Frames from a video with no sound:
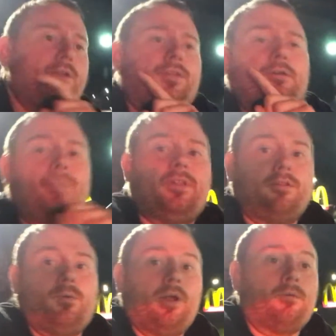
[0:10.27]
You think it would be the
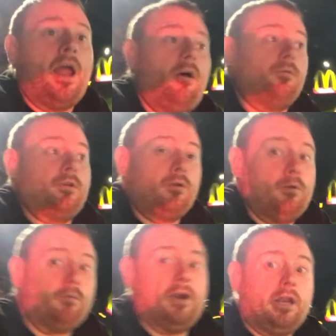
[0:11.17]
other way around,
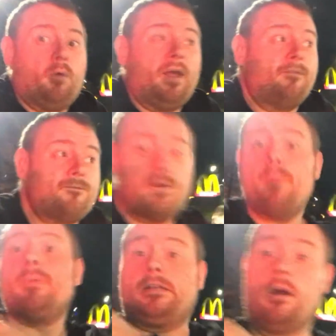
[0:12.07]
running away
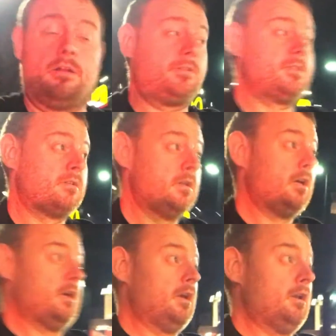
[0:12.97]
from McDonald's.
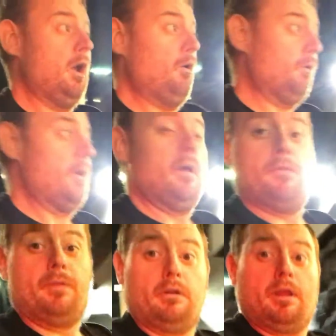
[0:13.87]
No,
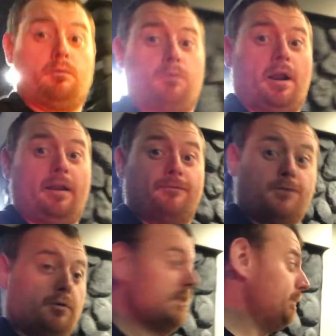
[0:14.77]
they're like running
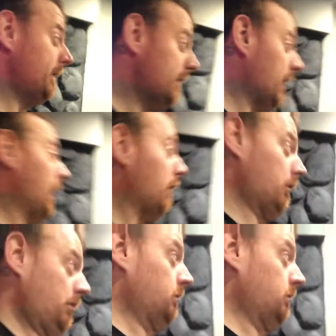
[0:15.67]
full speed there.